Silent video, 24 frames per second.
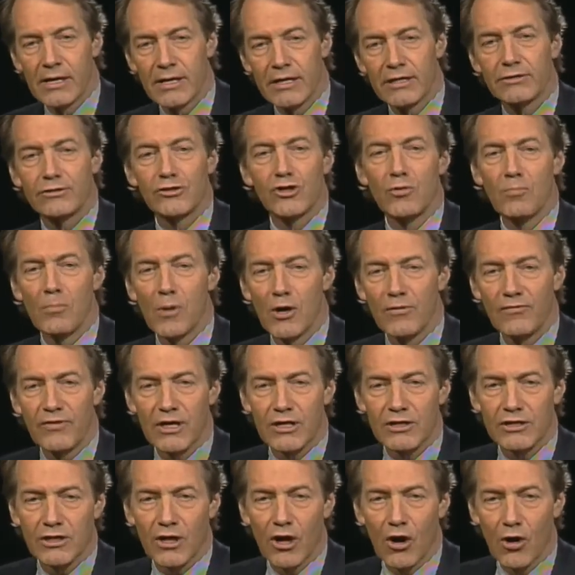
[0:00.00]
His new
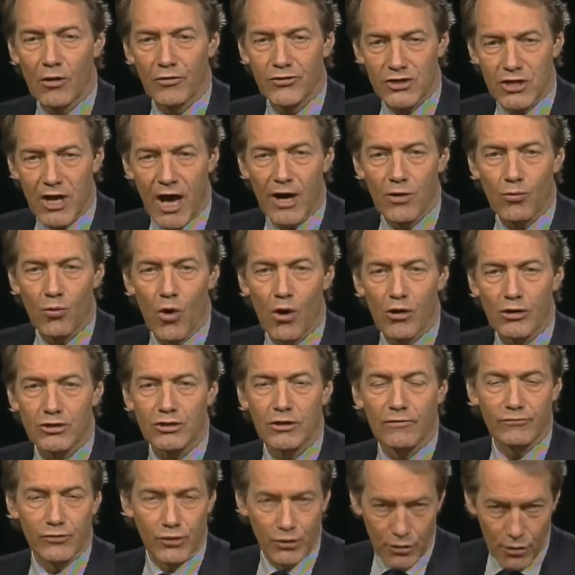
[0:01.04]
movie is called
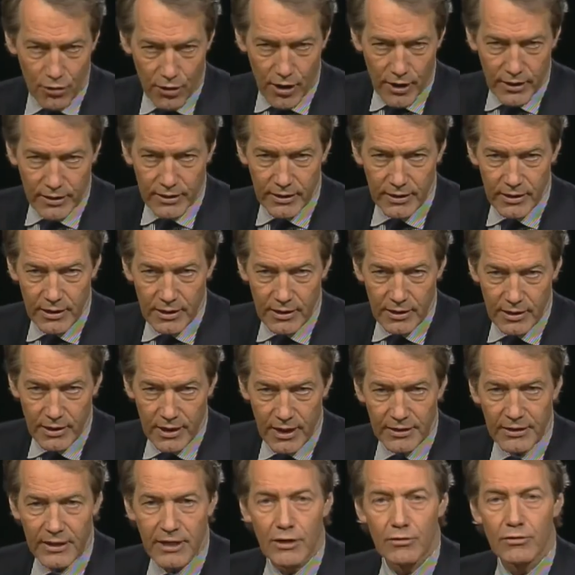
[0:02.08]
Sidewalks of New York,
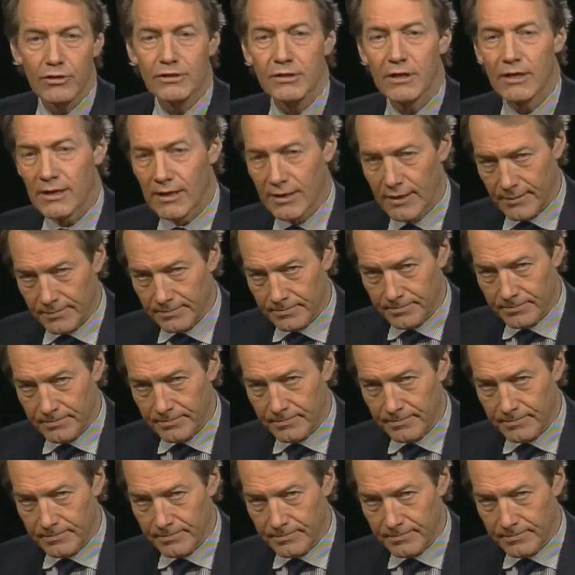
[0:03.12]
and here is a clip.